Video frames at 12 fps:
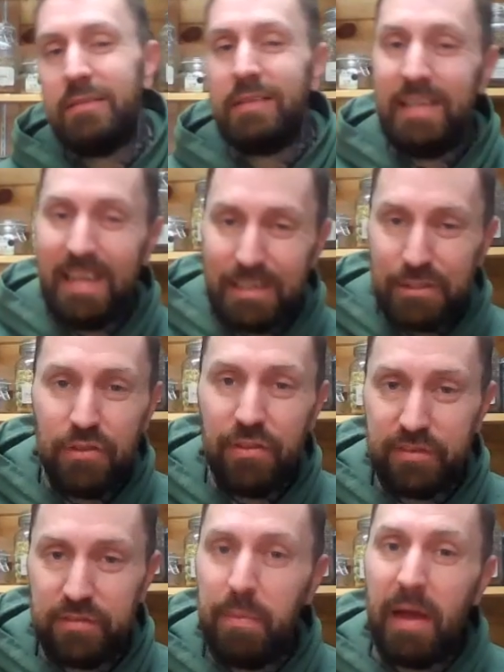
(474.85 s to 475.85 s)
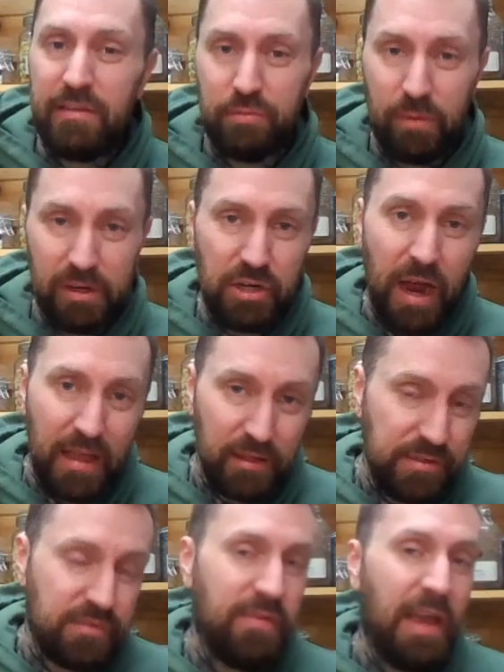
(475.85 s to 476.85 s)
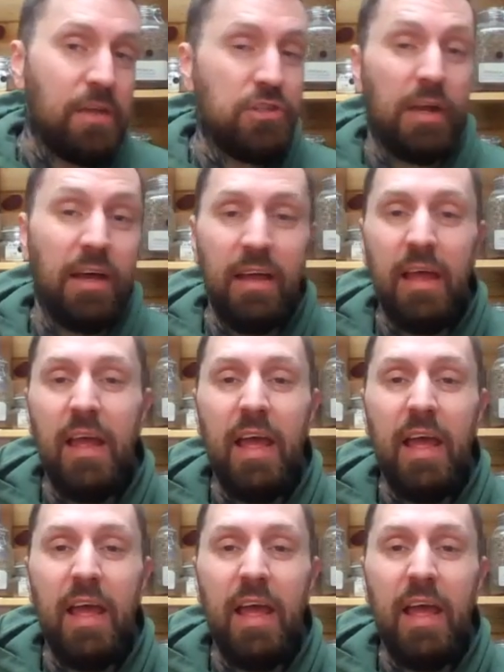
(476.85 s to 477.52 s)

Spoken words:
to get to the spice-rich islands of Asia